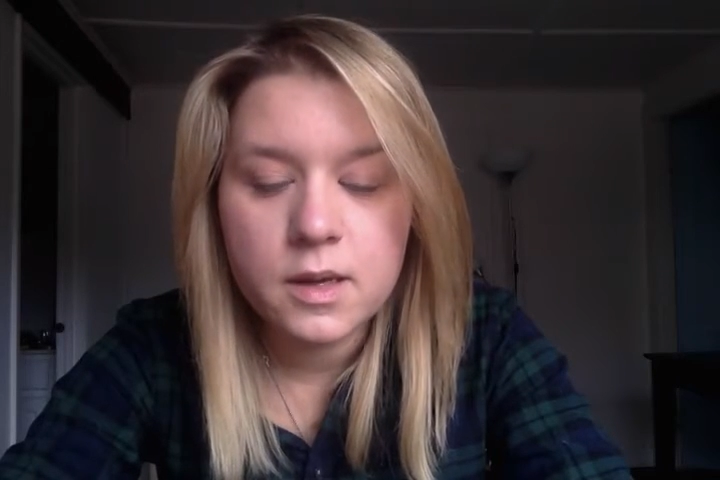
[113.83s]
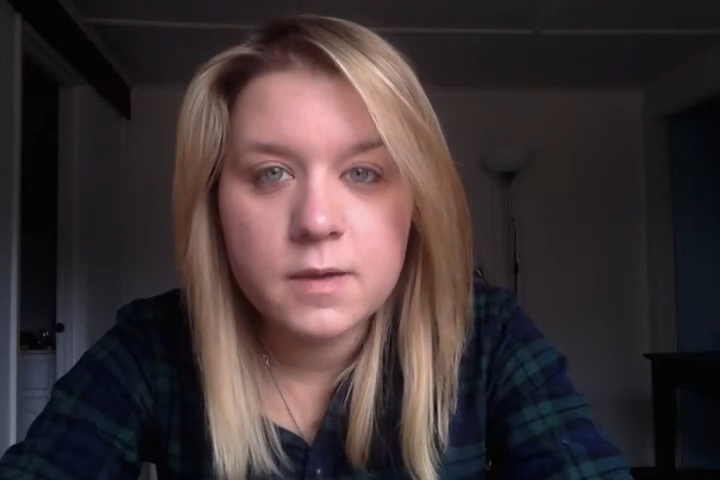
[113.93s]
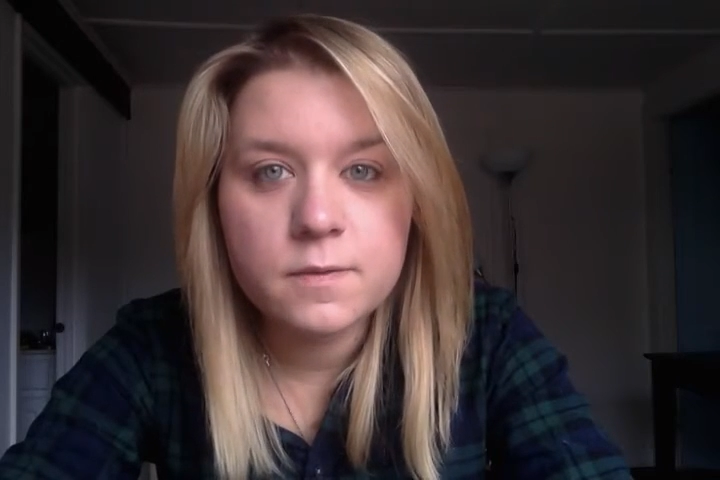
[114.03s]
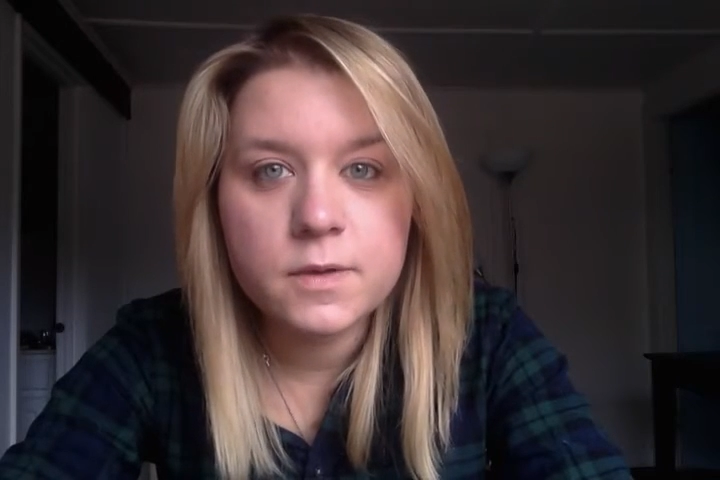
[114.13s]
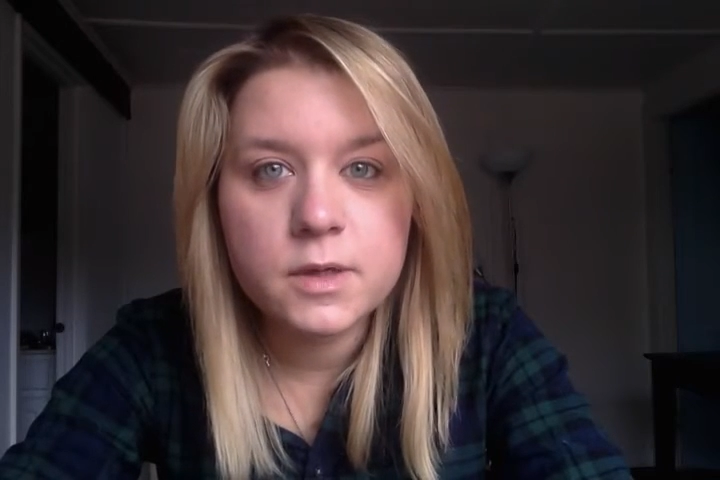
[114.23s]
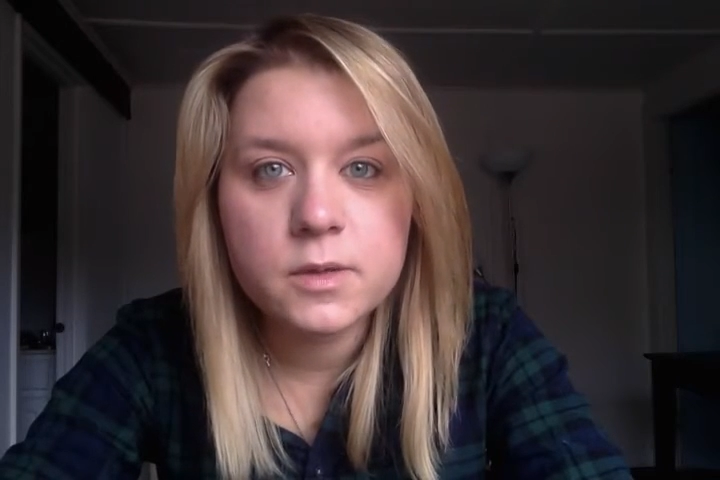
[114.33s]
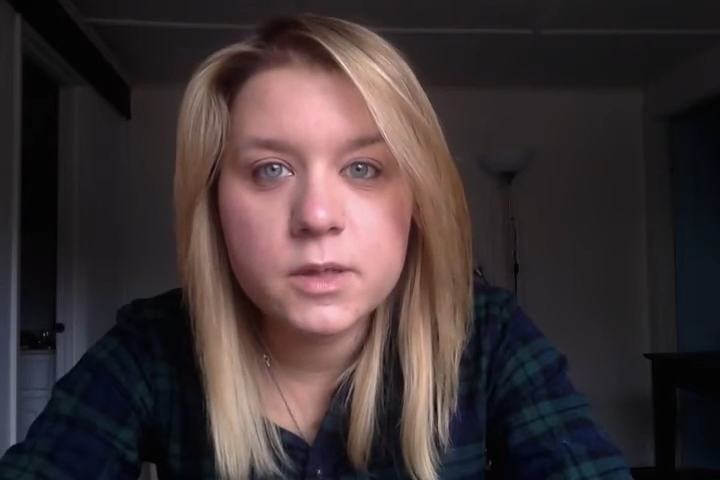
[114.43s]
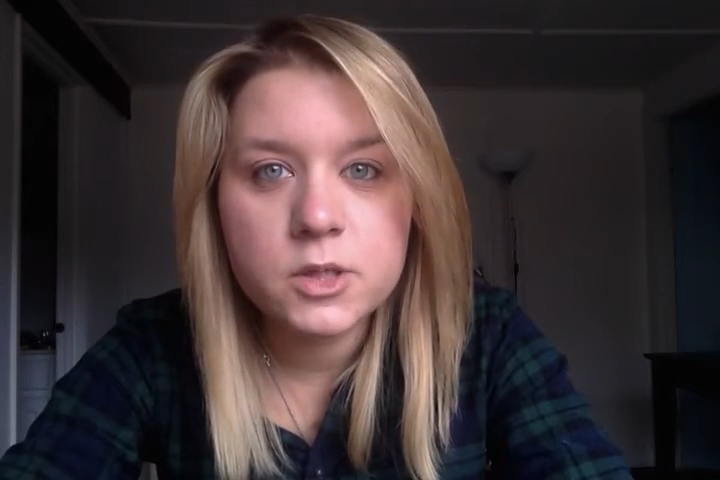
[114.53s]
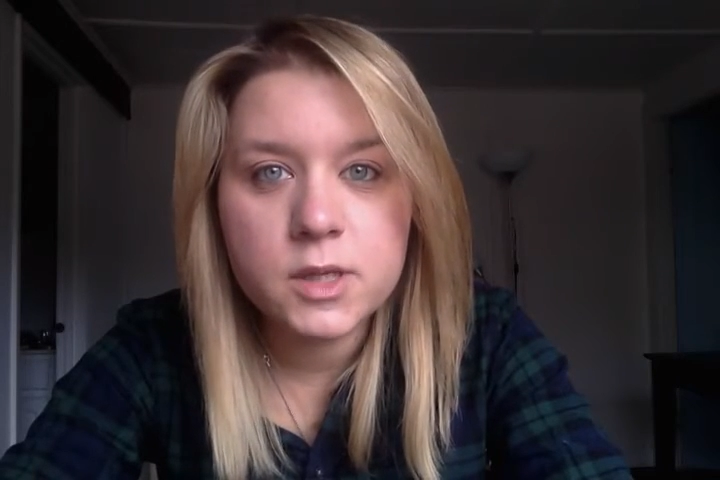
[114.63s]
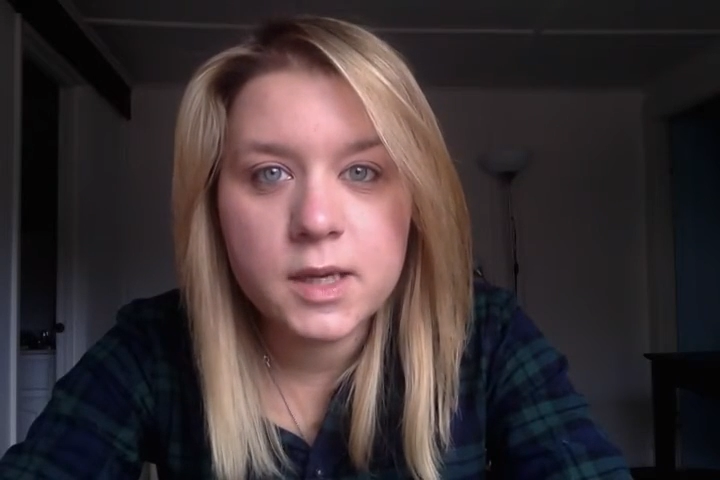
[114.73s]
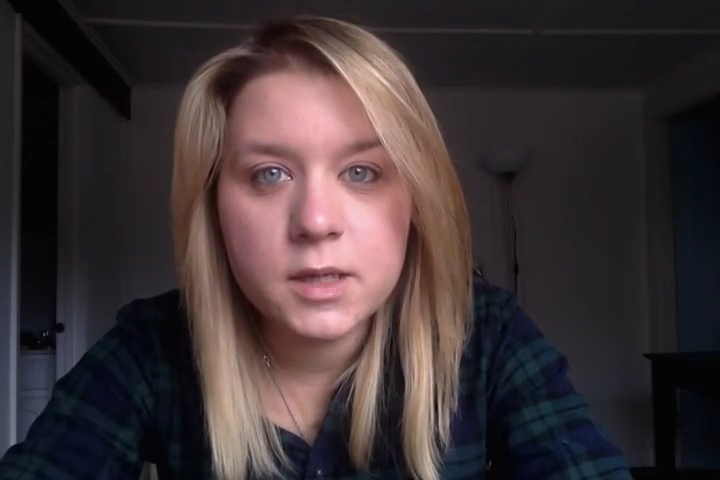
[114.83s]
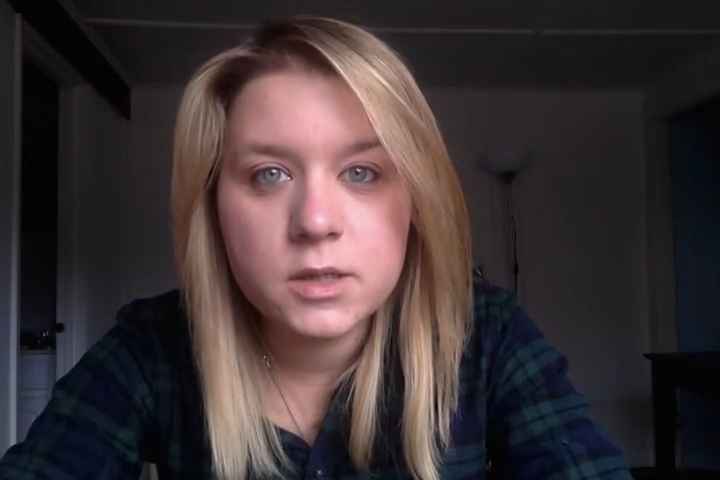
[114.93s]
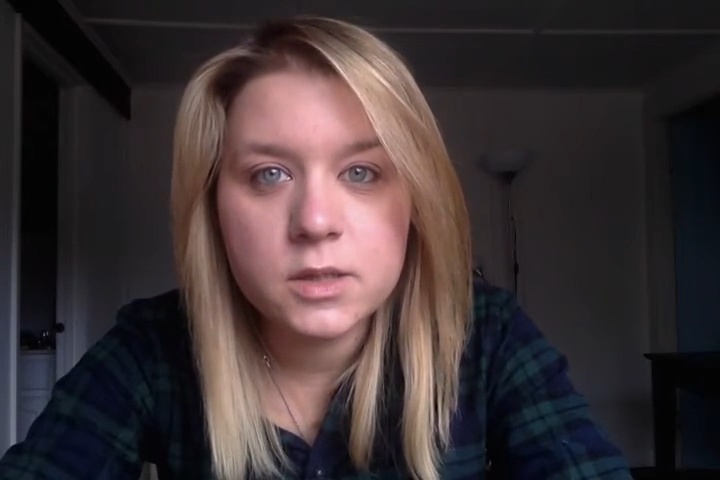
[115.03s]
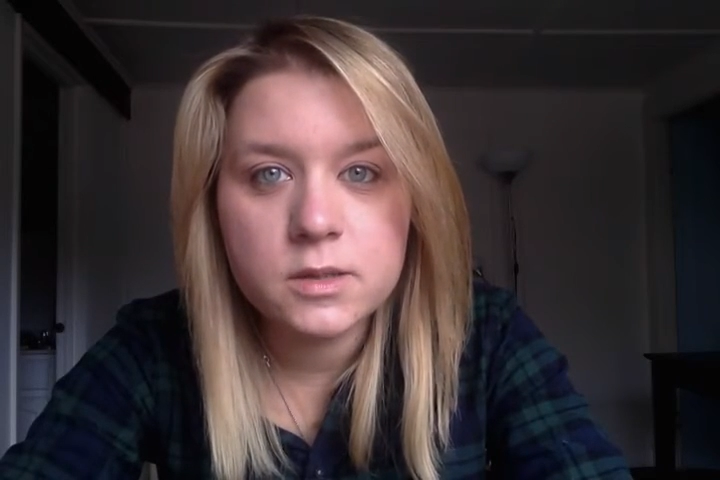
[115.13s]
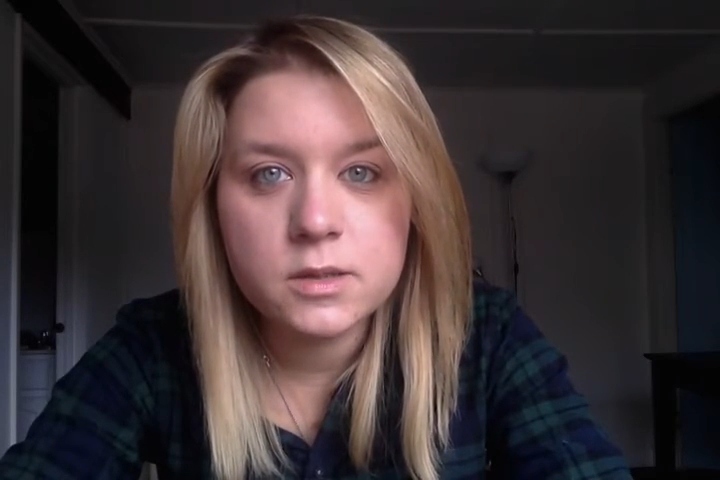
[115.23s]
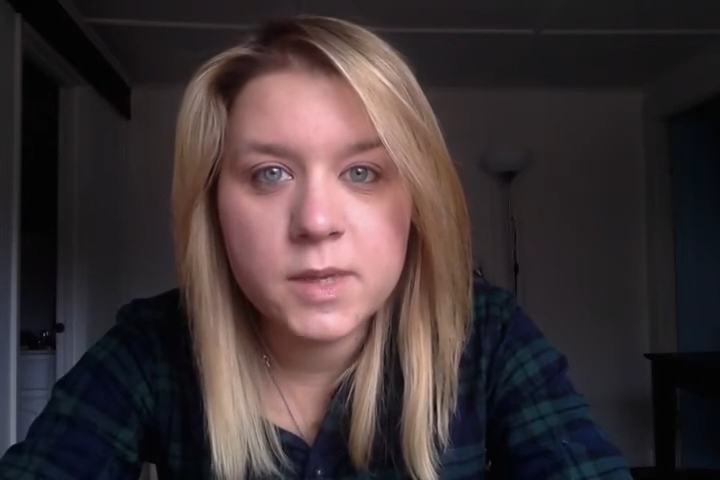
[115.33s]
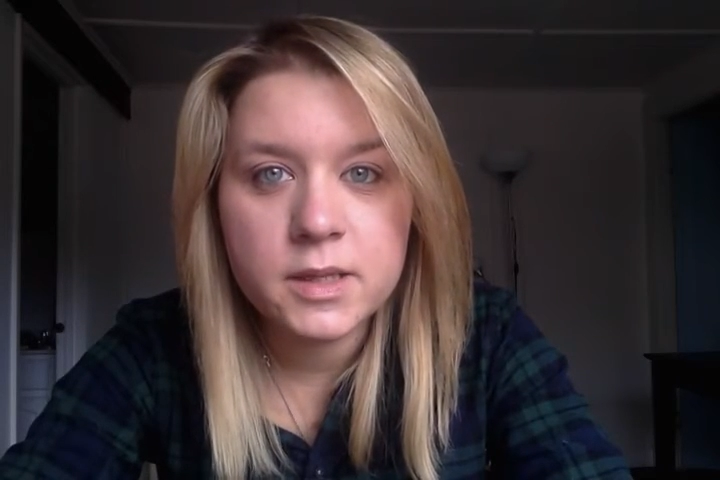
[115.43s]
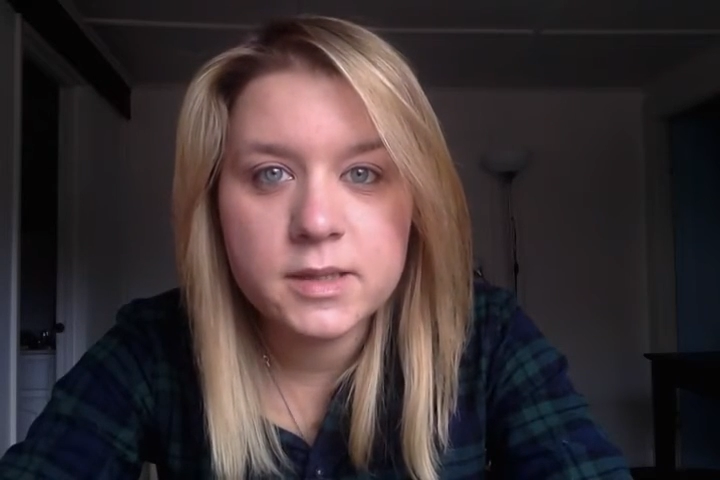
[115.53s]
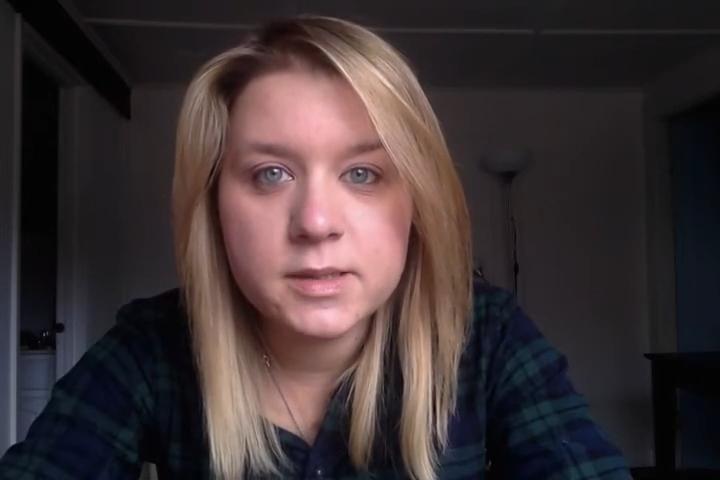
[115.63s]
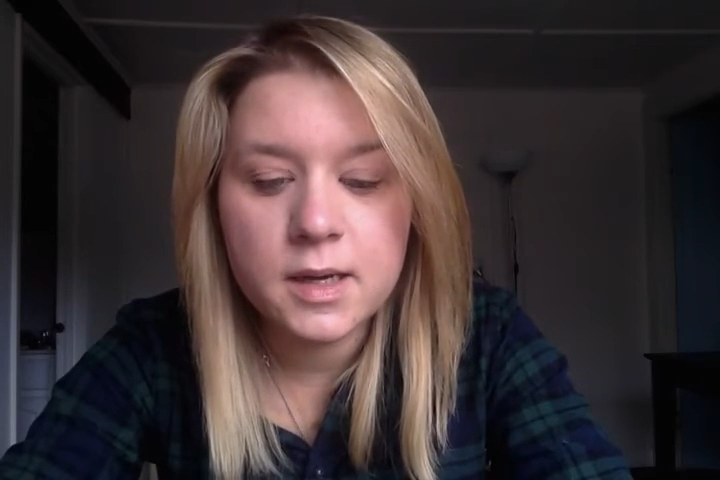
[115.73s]
and for you to change your
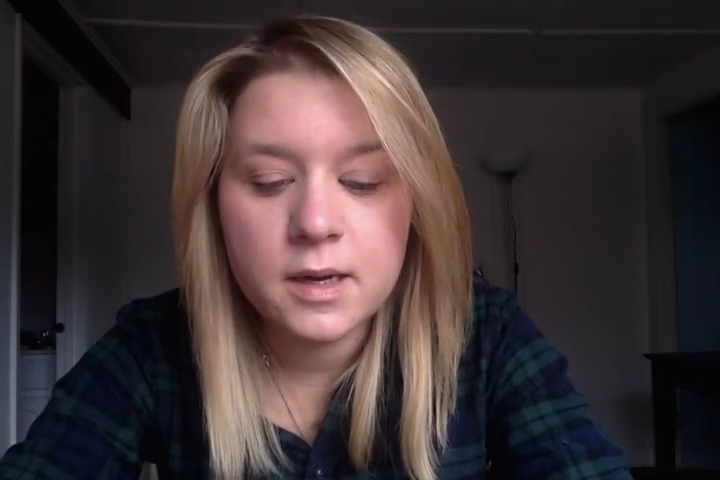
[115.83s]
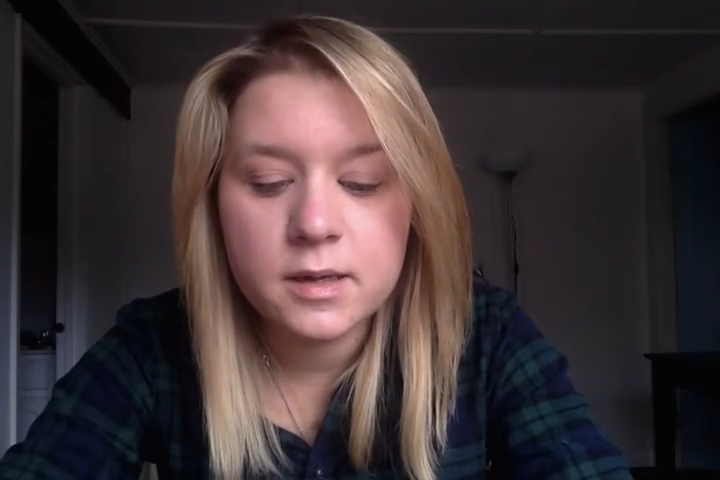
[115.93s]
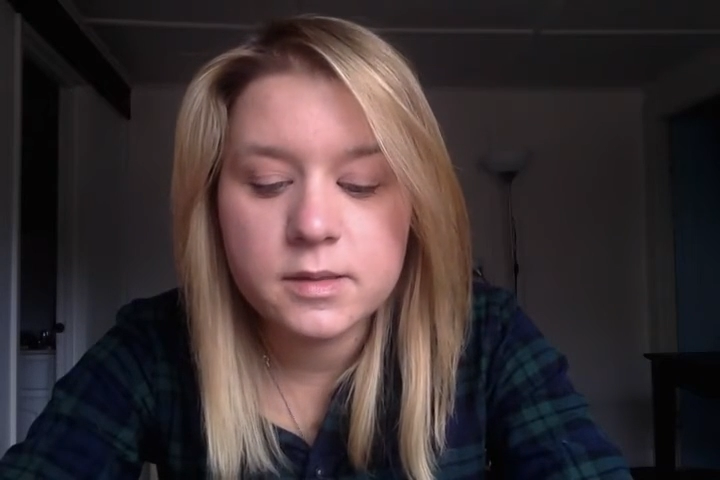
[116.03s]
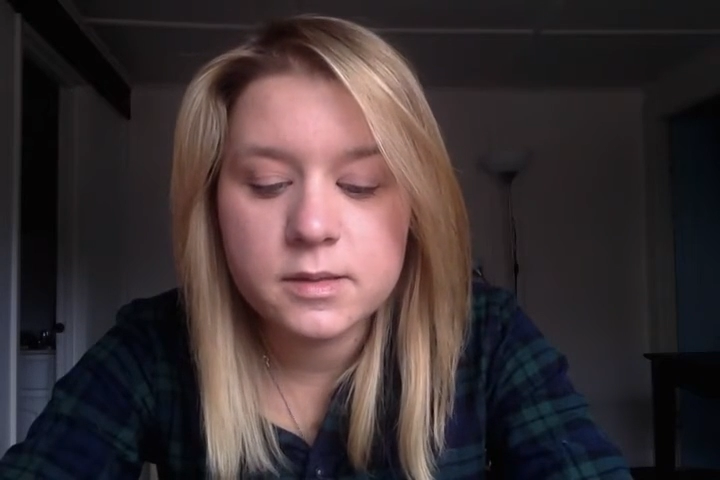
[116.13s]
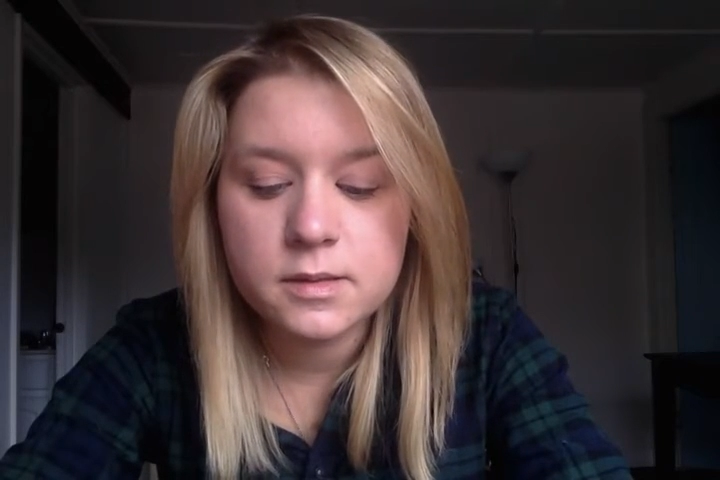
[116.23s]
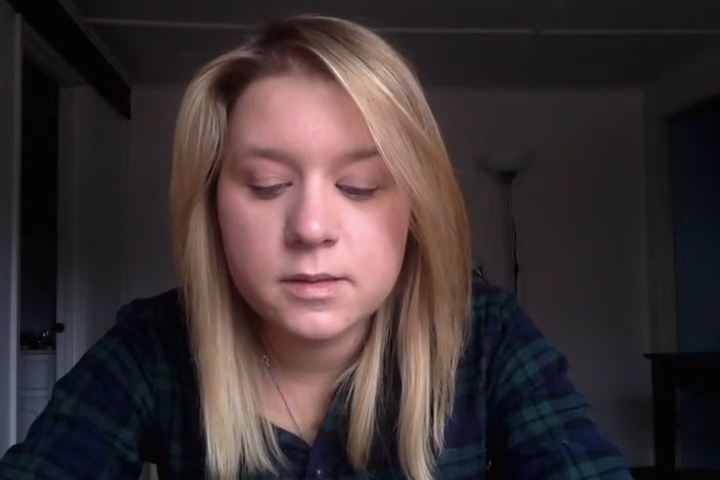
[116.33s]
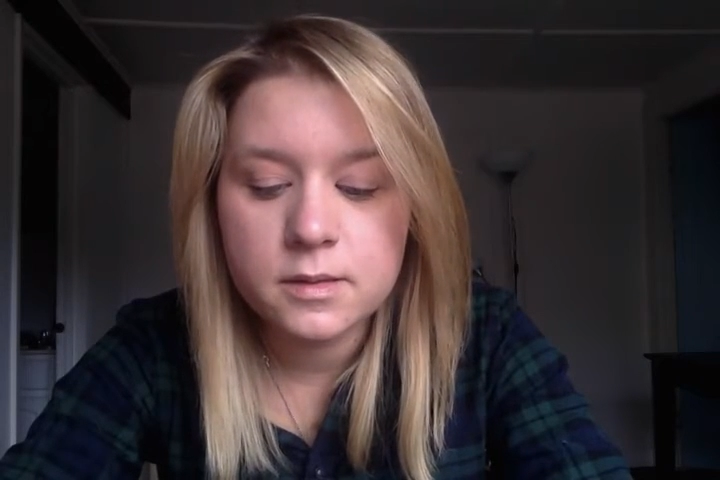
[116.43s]
smelly socks.